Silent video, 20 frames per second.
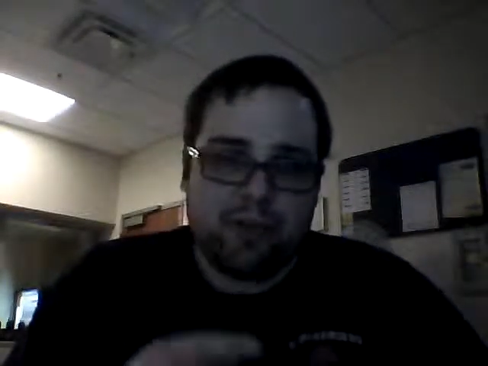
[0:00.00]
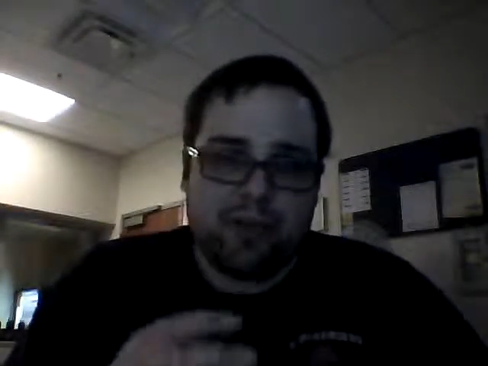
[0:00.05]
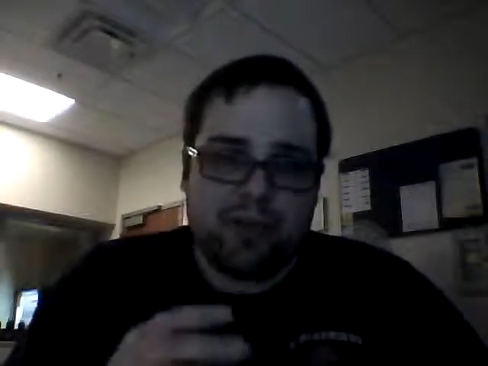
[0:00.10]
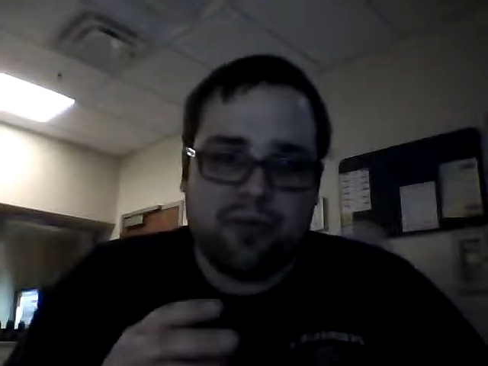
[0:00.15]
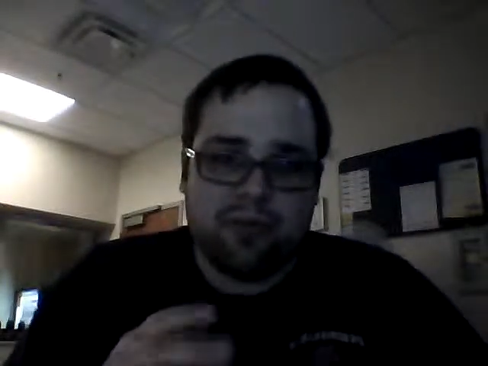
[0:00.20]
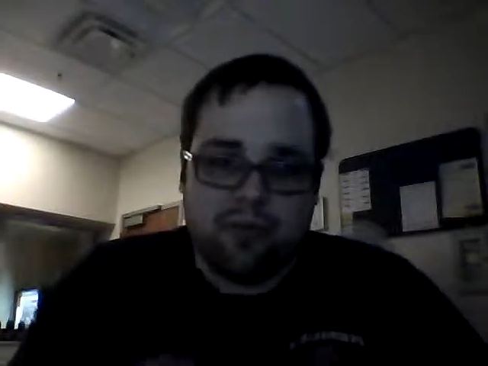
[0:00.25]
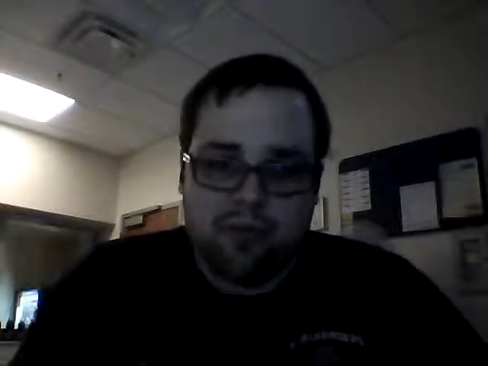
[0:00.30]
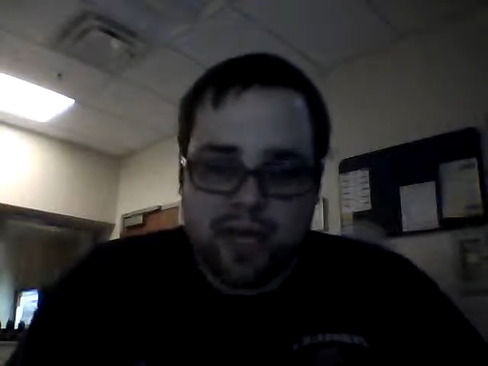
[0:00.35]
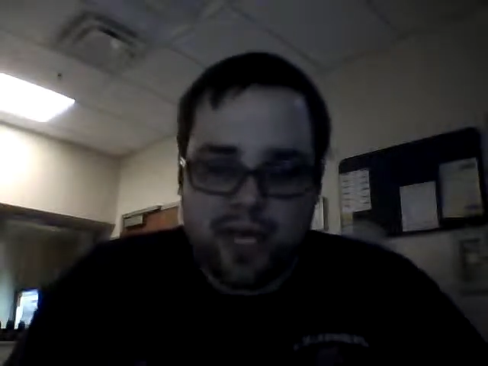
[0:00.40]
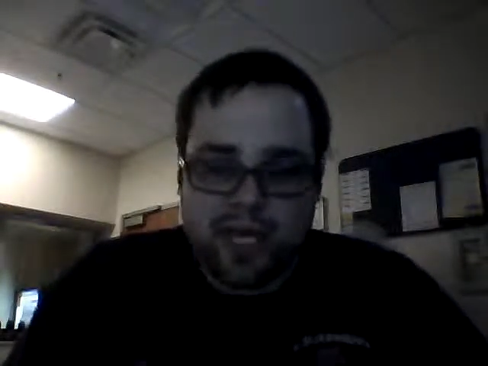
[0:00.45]
by
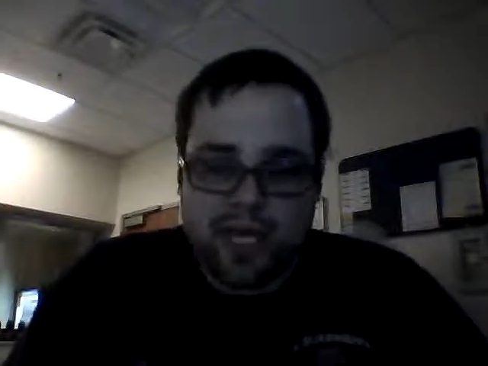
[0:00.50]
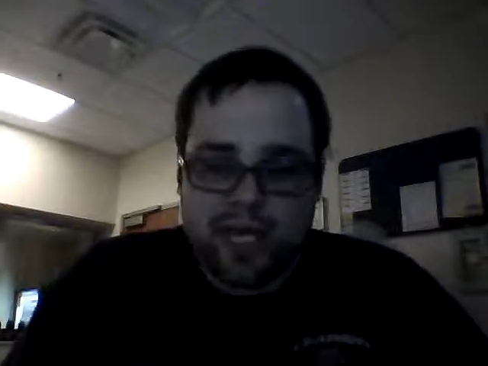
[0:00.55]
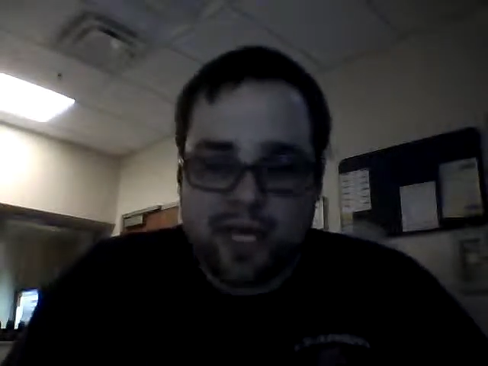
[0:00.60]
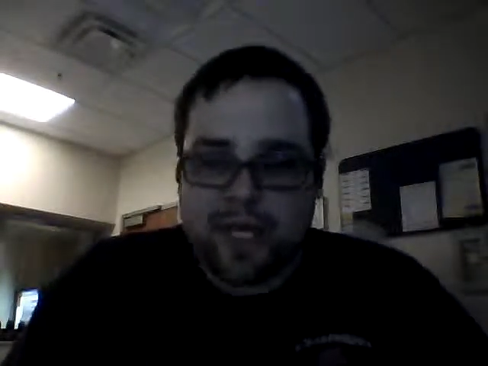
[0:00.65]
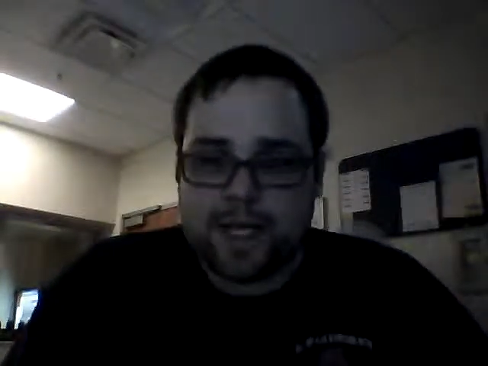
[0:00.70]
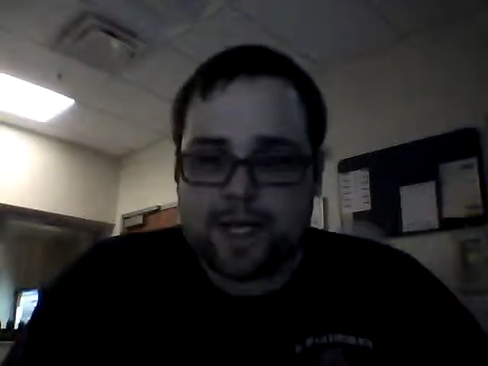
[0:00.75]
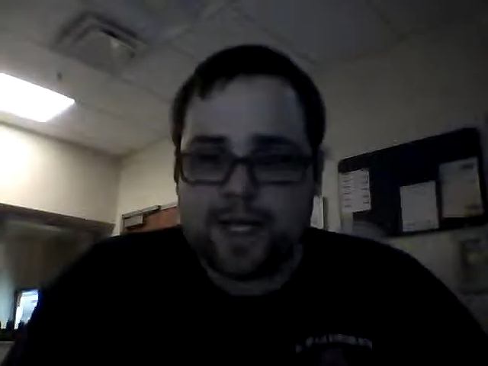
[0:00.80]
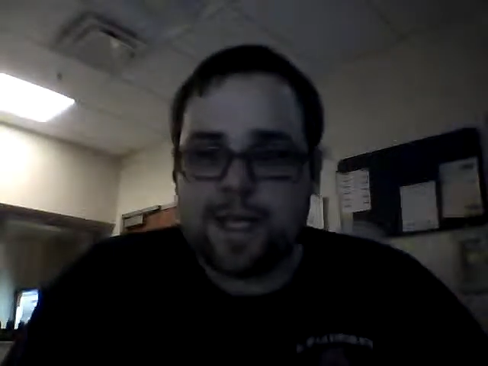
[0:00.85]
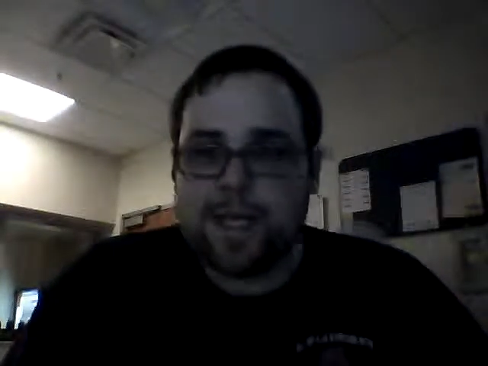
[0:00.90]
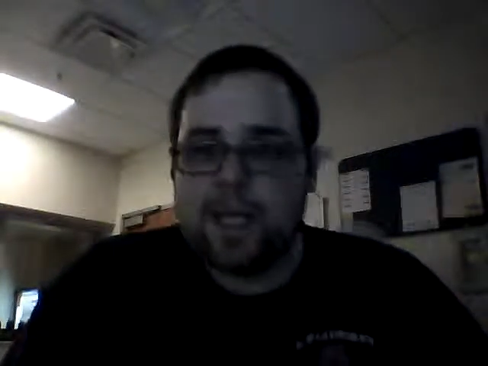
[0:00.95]
reading
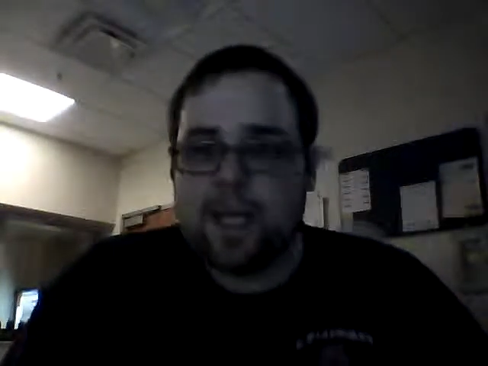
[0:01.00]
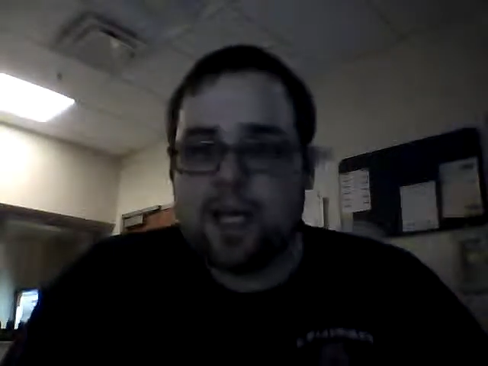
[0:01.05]
it.